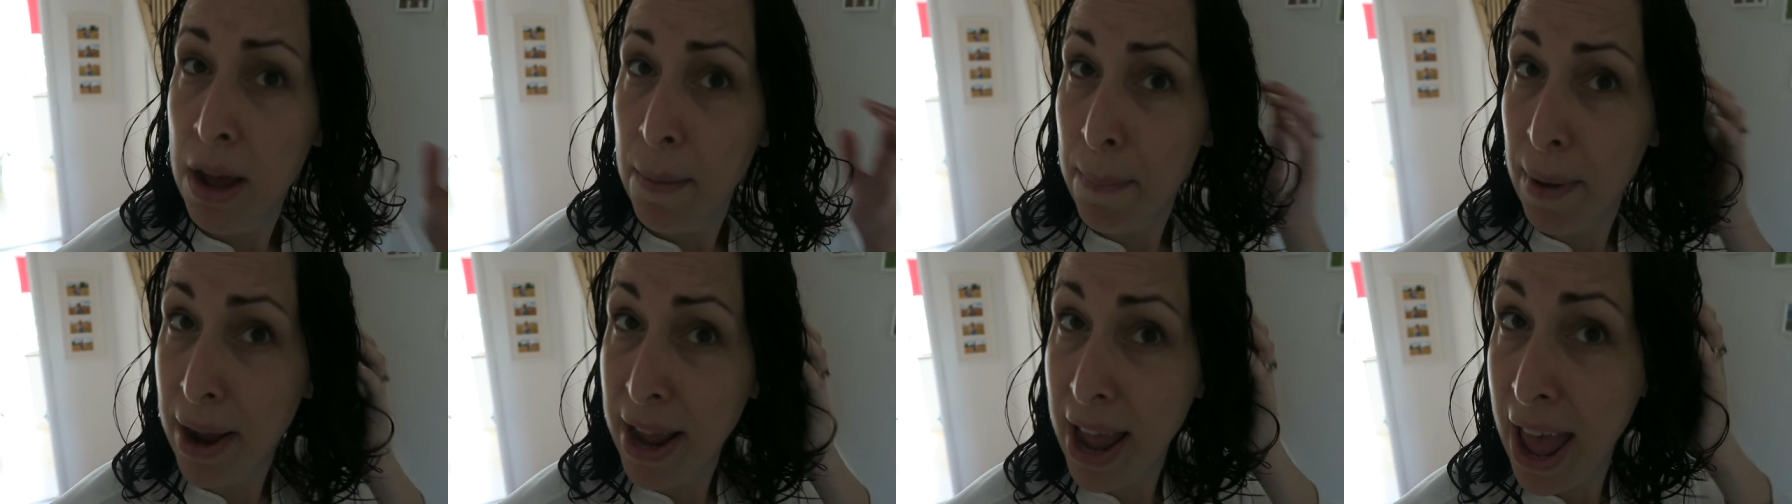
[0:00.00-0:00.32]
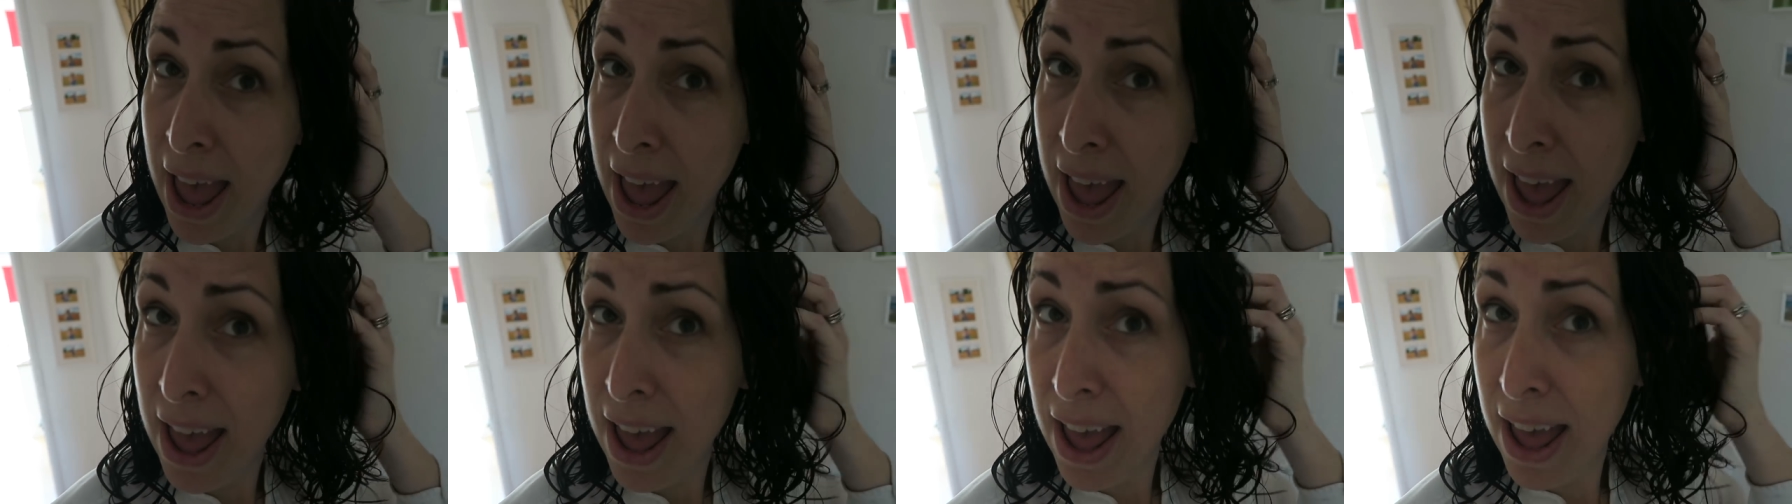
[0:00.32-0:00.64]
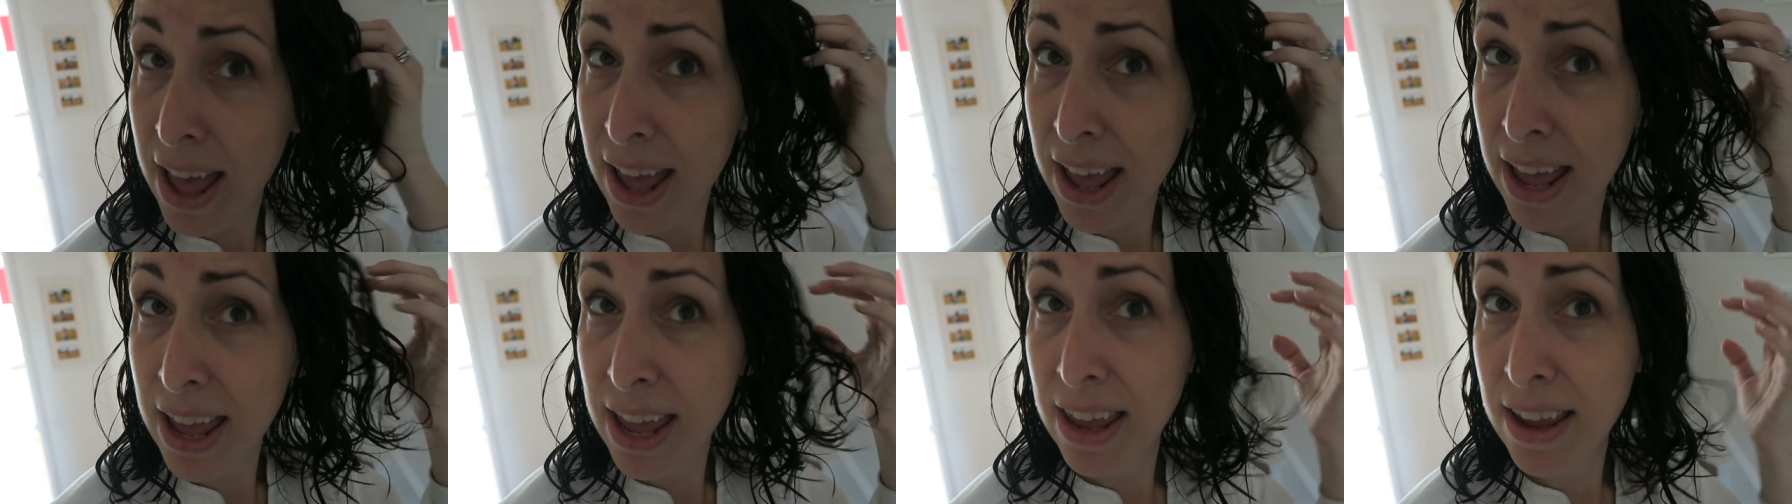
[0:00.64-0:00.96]
My
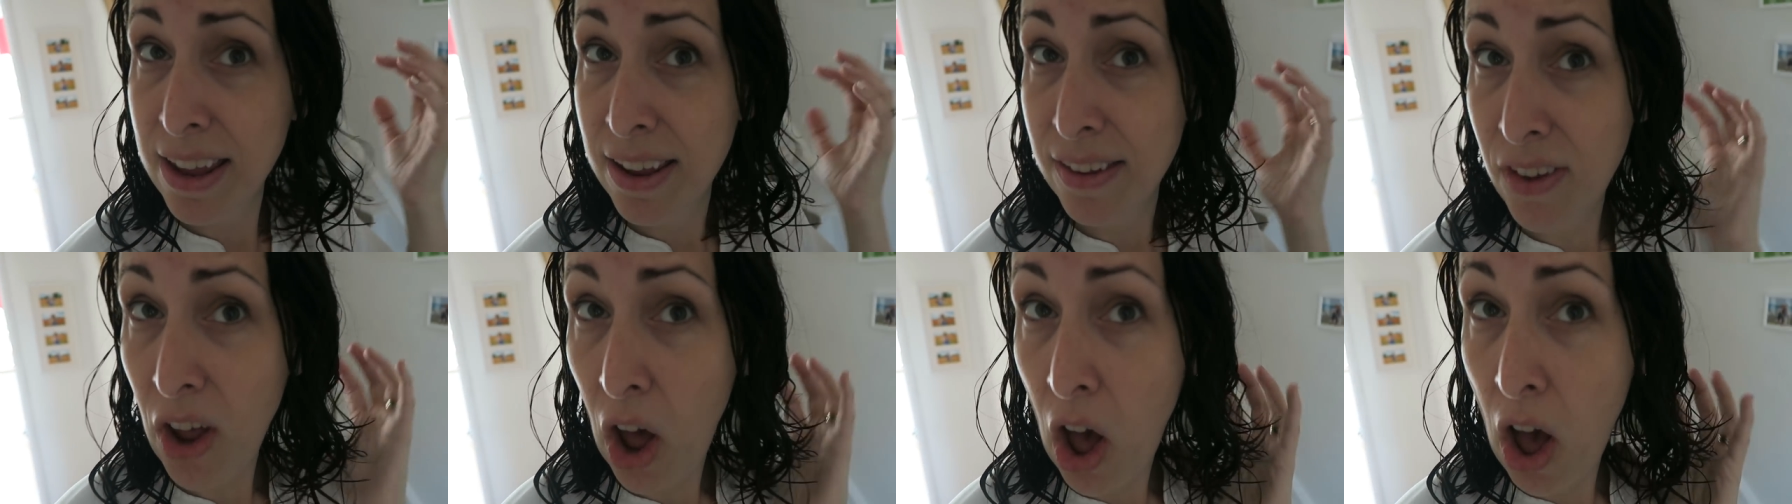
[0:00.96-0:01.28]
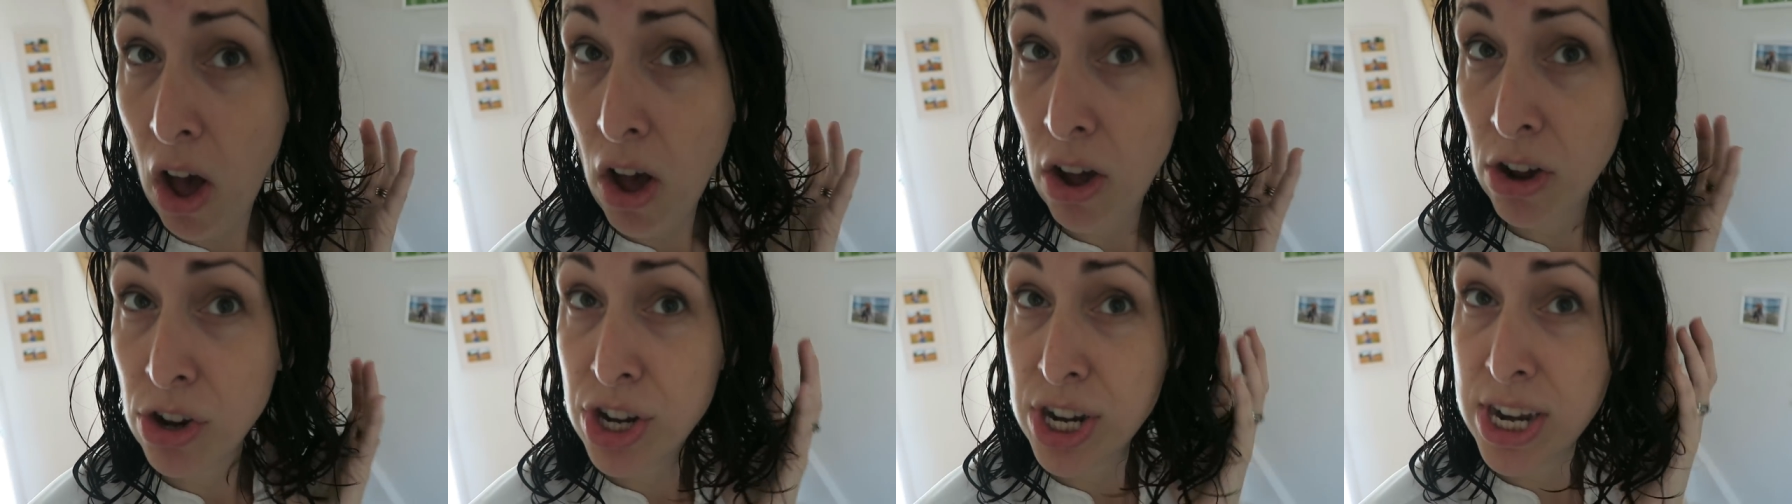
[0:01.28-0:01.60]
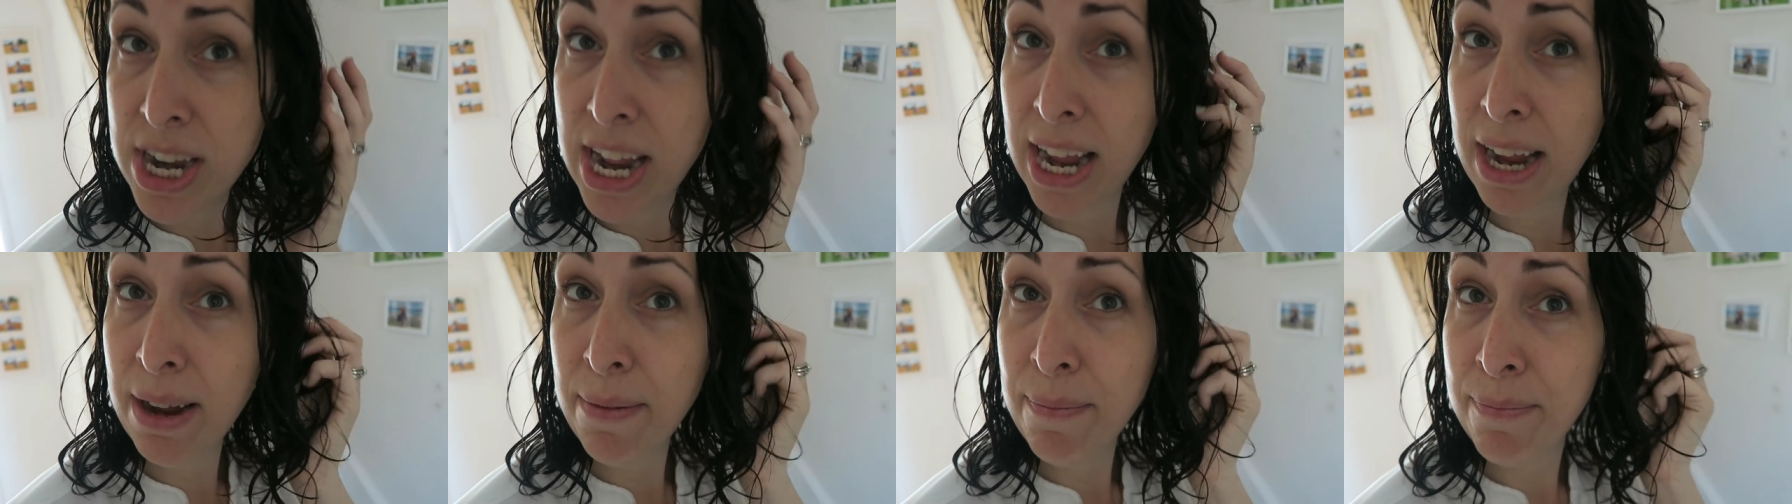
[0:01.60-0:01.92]
hair is
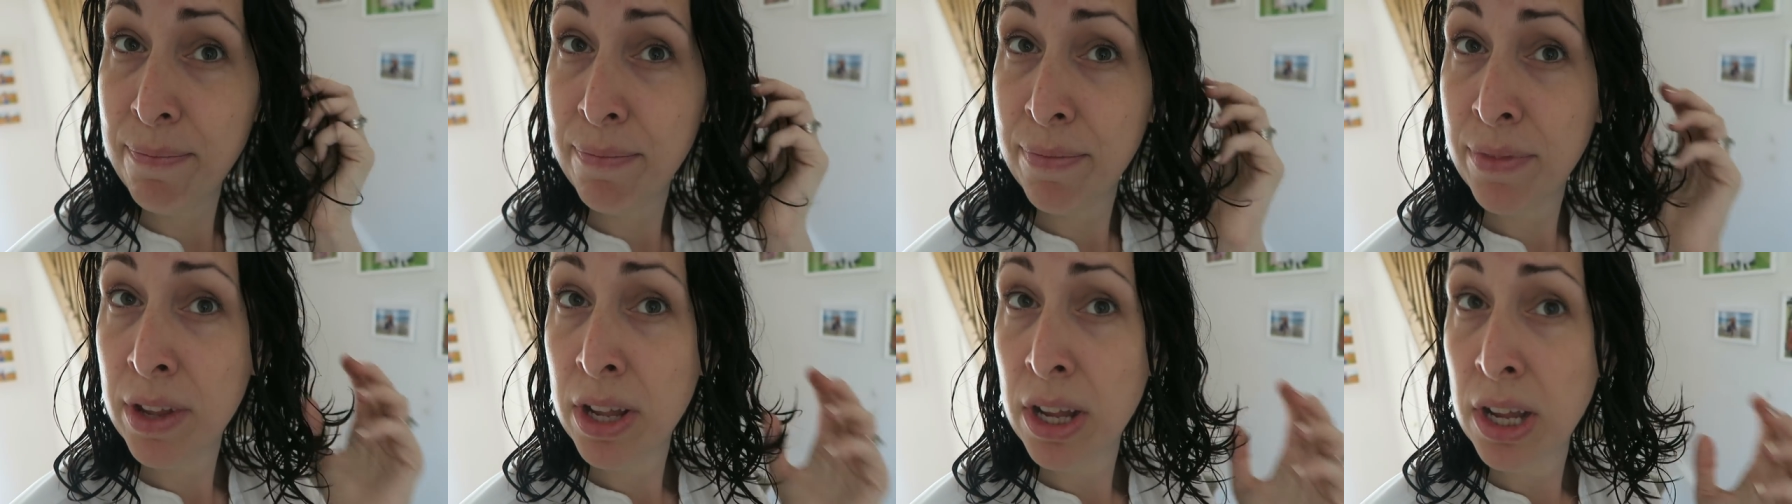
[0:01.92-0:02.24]
hardening,